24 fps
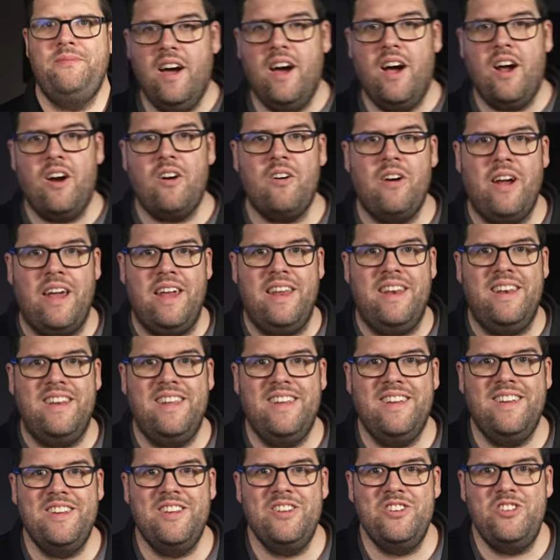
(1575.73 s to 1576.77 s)
All right,
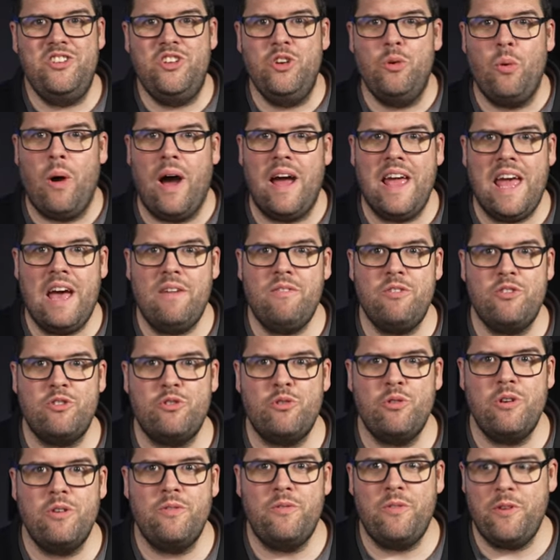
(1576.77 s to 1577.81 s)
do I have a
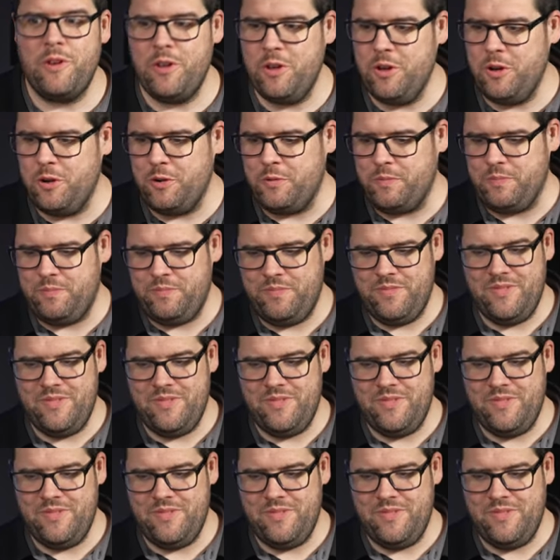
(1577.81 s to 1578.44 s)
treat for you?